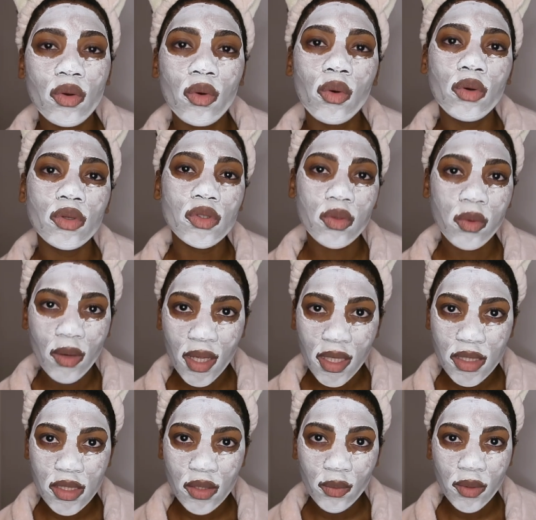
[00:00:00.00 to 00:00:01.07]
or
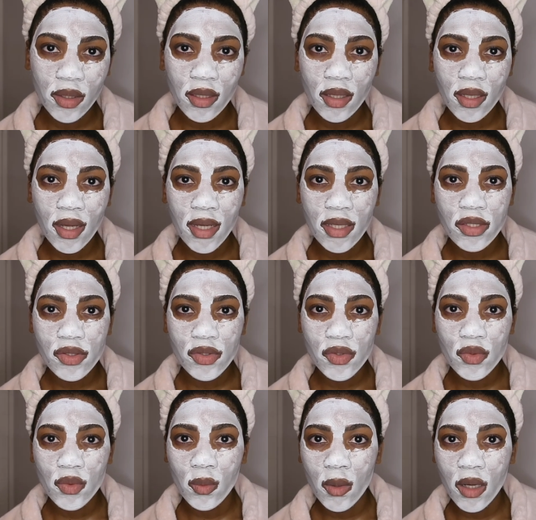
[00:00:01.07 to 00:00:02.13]
twice a week. I just
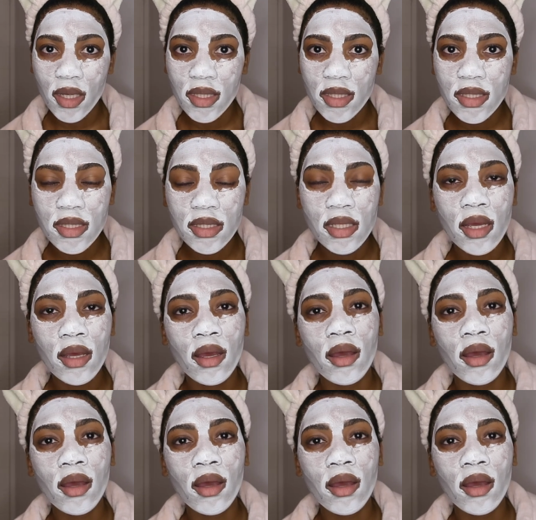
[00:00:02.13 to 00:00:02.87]
do once.